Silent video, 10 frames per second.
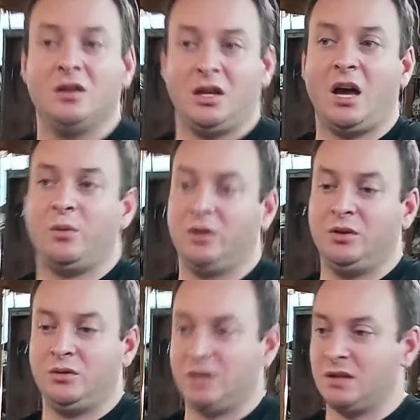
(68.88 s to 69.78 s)
Yeah, we're
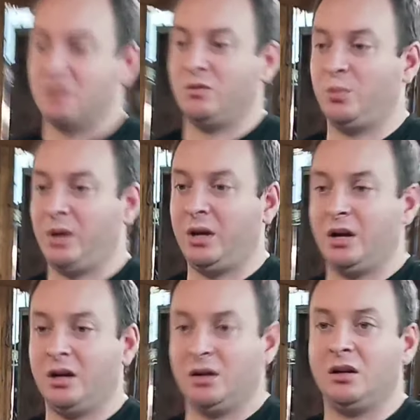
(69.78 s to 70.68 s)
gonna do Tesla
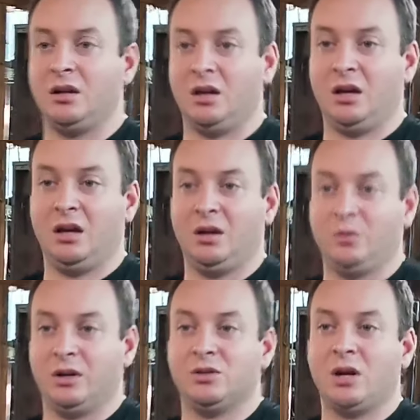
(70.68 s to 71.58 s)
repair.
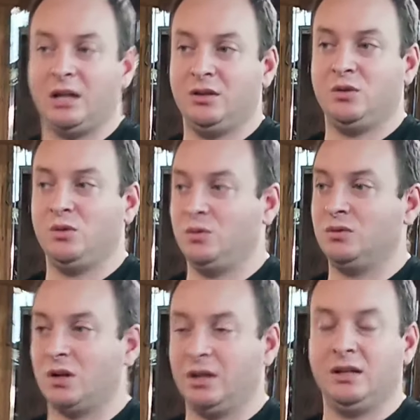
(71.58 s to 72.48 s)
We're gonna try
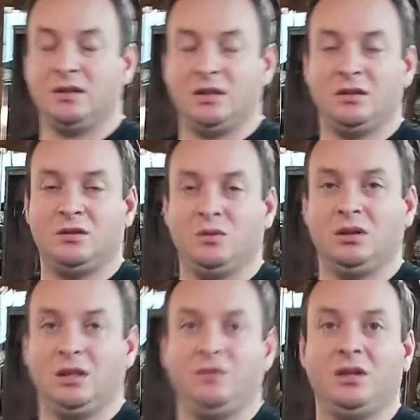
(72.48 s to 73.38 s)
to start getting into
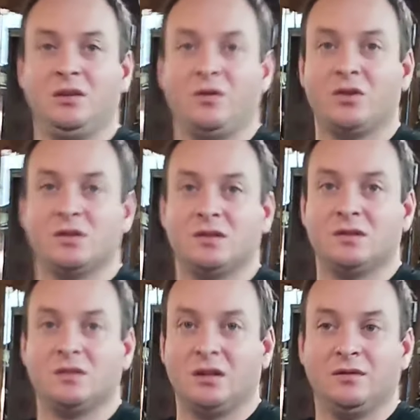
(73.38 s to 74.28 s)
doing EV conversions
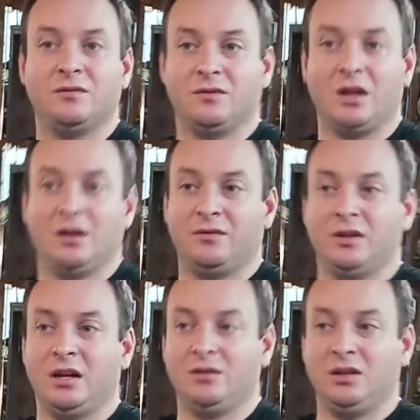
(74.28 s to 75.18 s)
and stuff
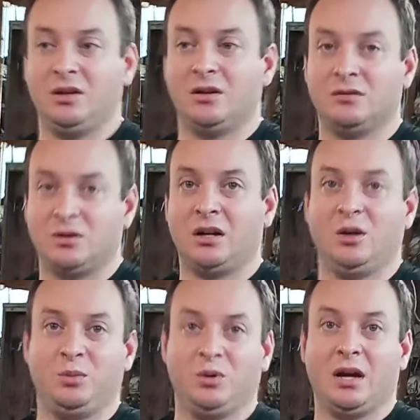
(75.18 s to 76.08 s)
for down here. Try to
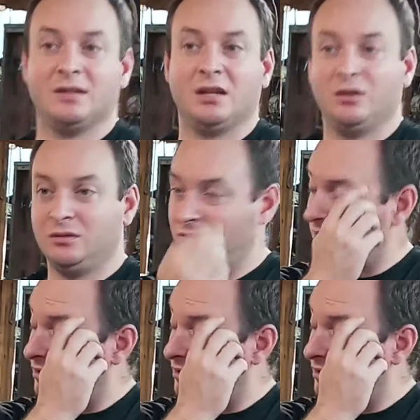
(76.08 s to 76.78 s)
help you guys out.